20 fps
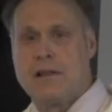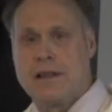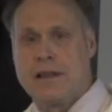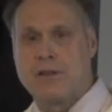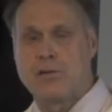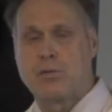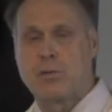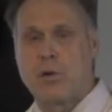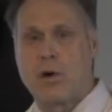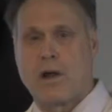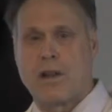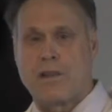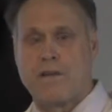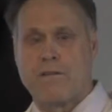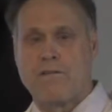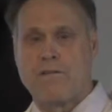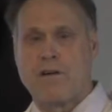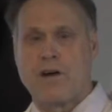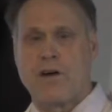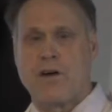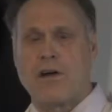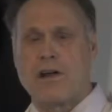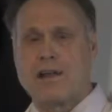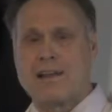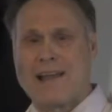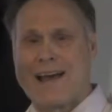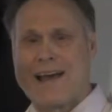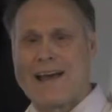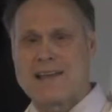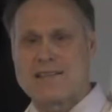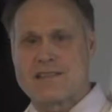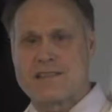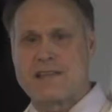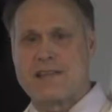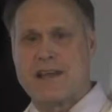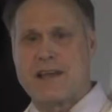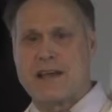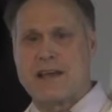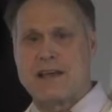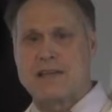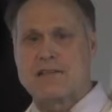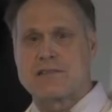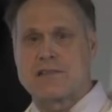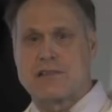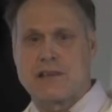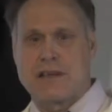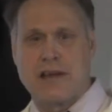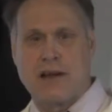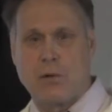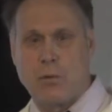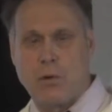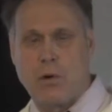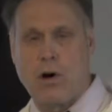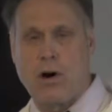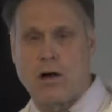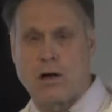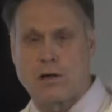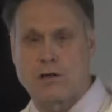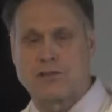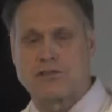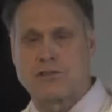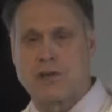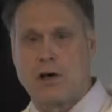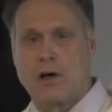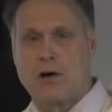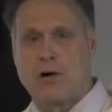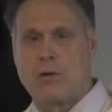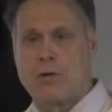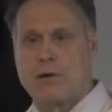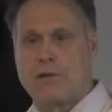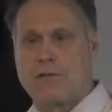is one of the very last things to get water. So